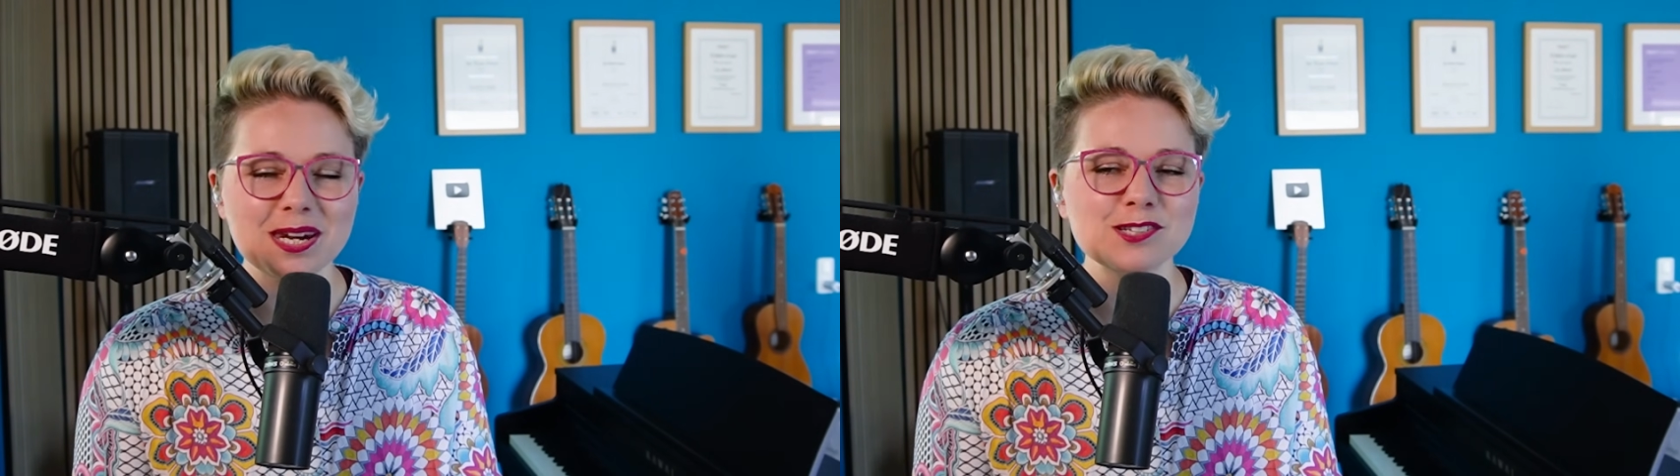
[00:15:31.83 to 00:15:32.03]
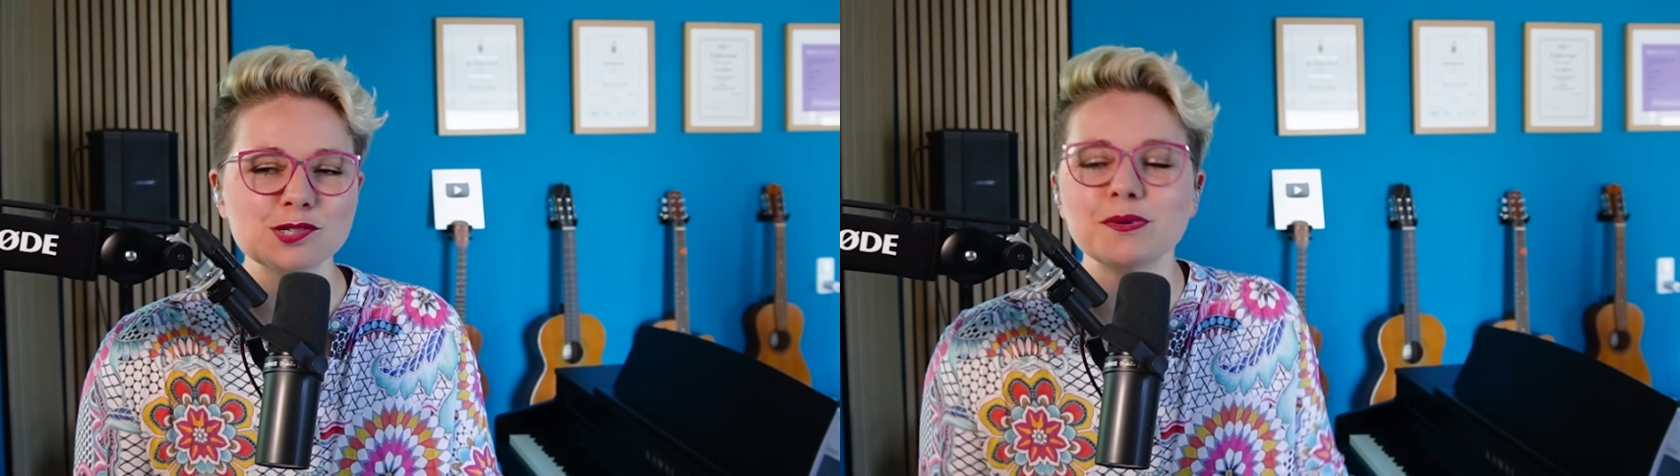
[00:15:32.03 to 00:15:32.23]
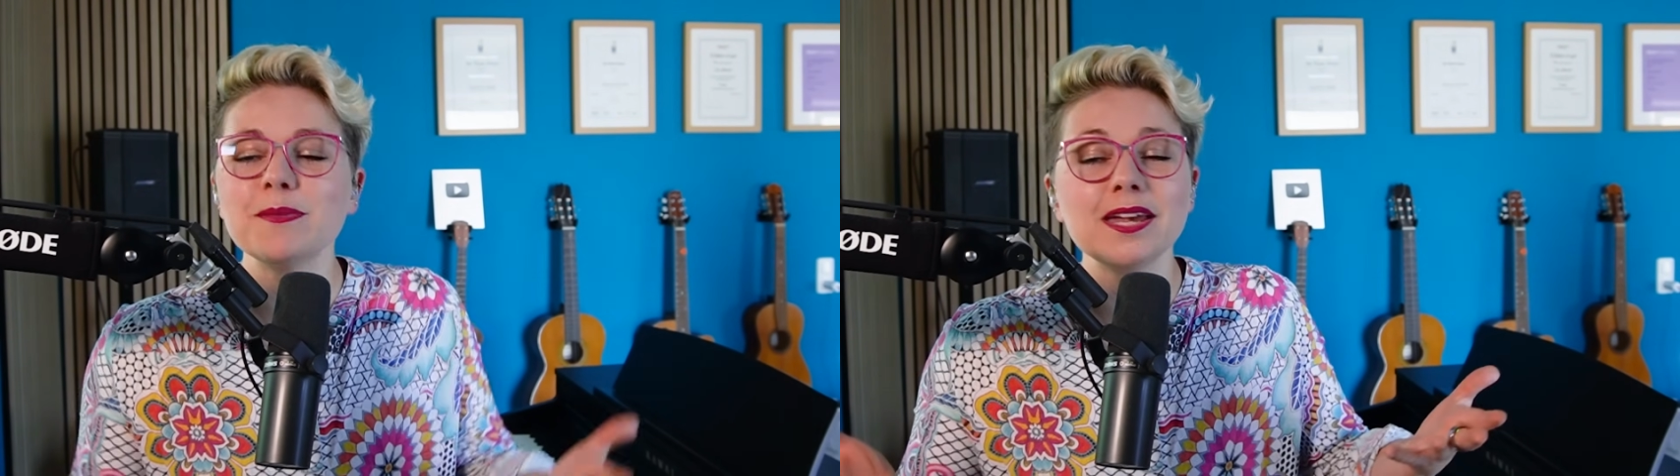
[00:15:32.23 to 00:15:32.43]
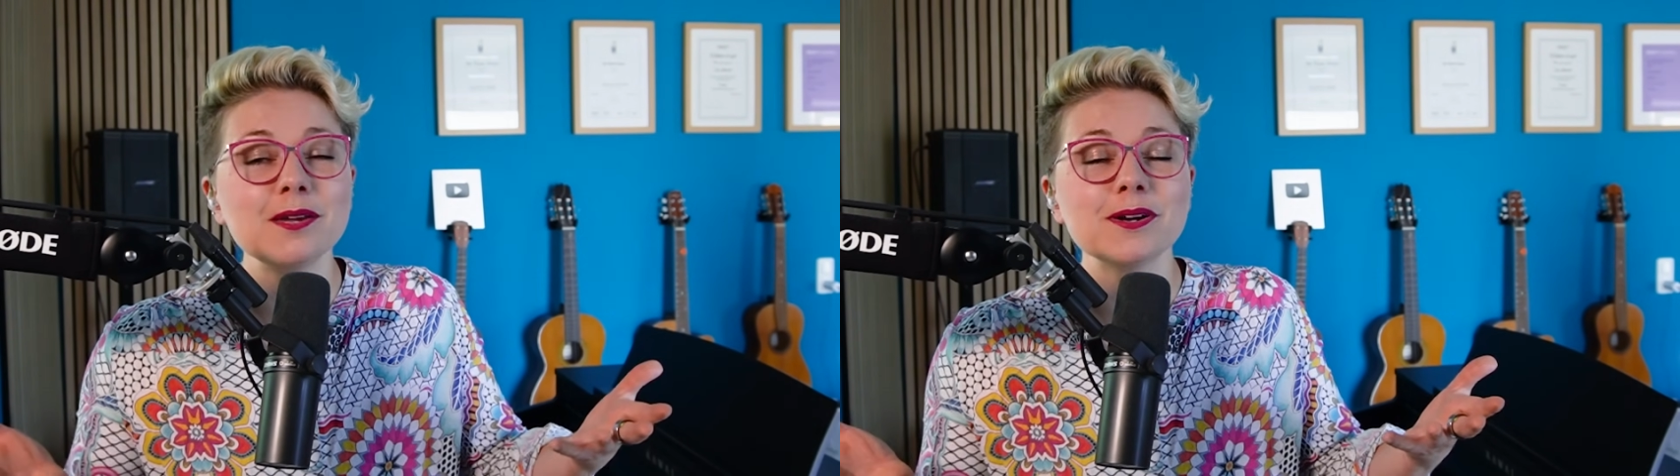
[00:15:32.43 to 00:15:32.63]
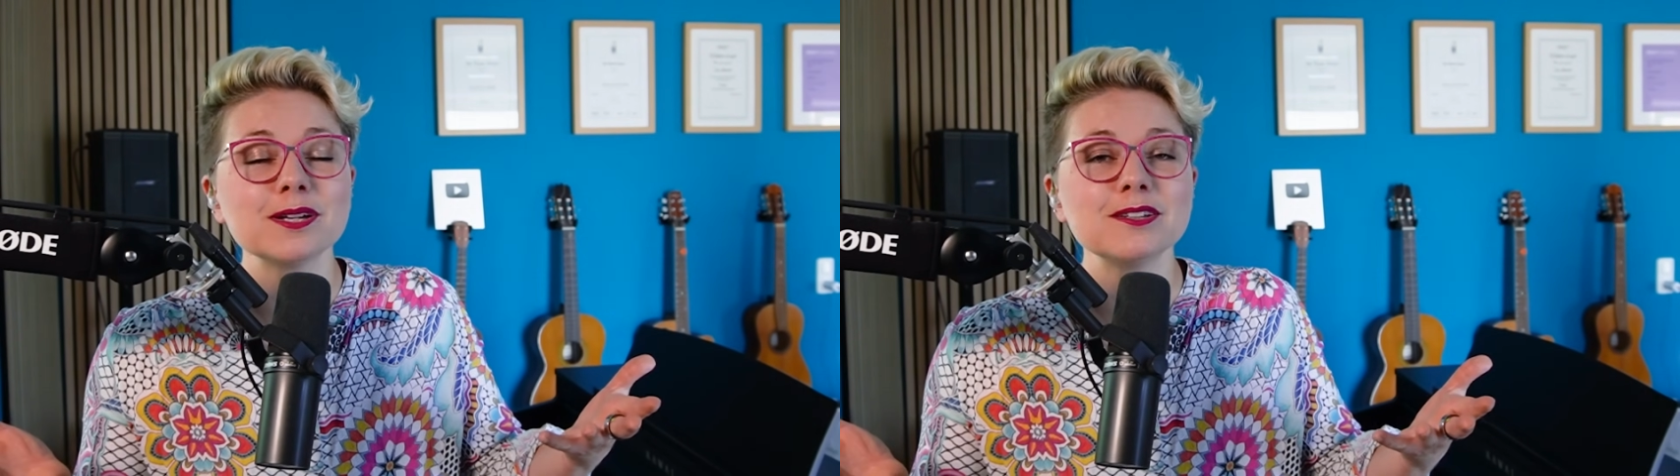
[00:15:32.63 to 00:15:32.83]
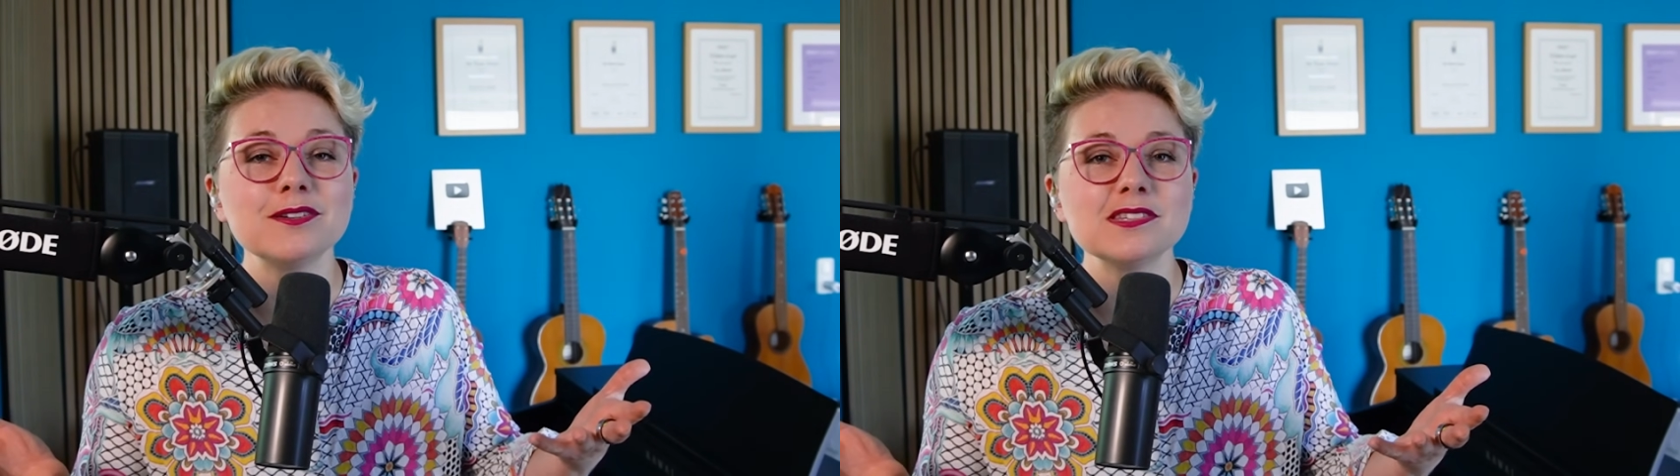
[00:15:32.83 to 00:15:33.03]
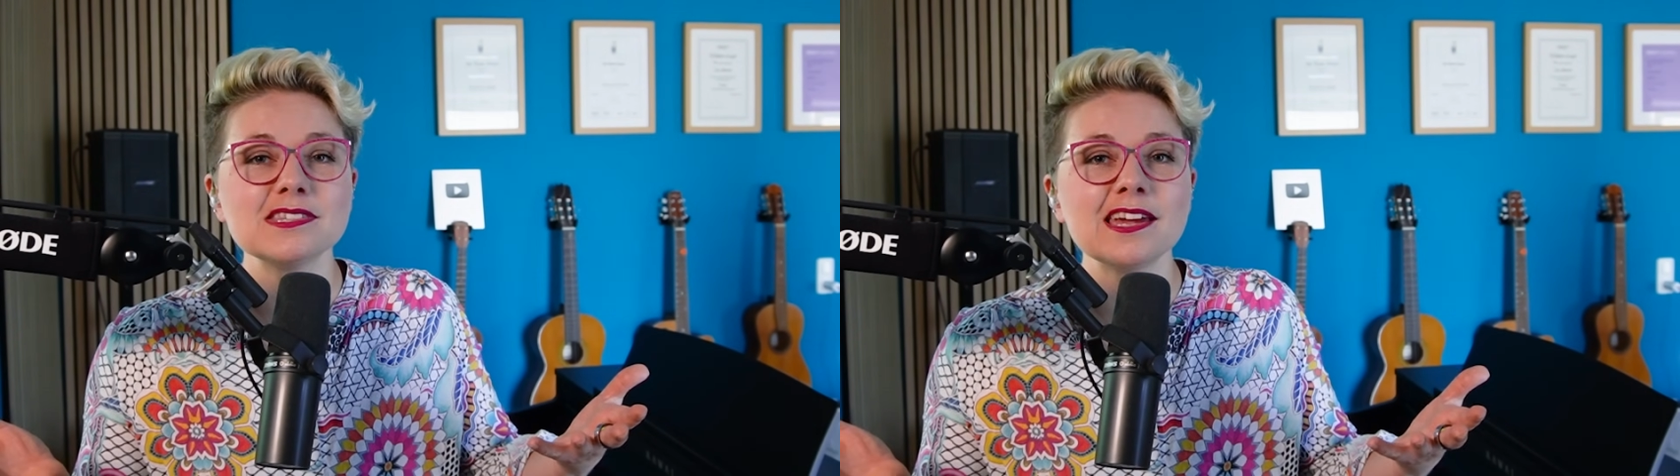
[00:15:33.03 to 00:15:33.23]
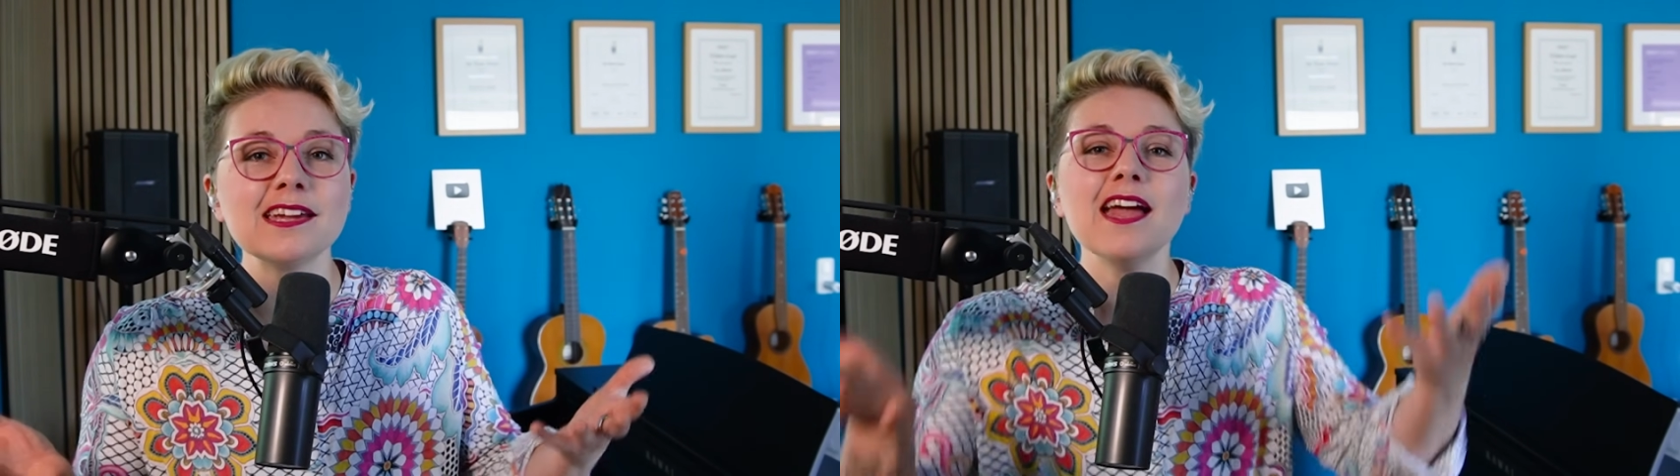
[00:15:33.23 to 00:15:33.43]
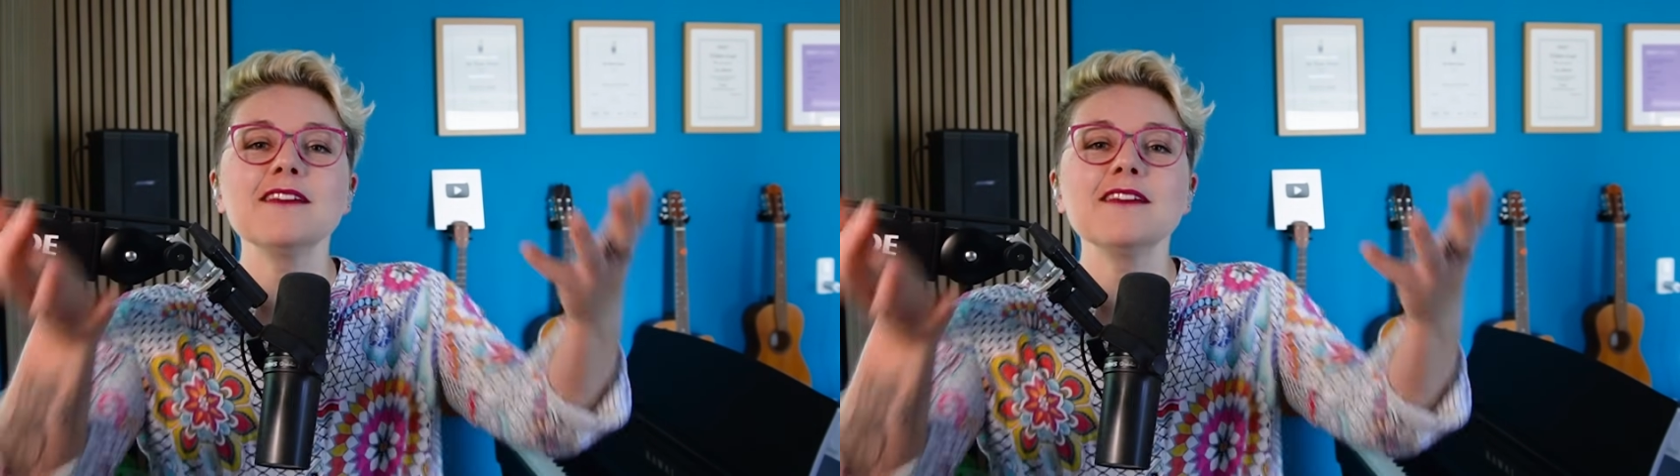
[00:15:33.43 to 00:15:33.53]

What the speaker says: And just remember, anyone can learn to sing.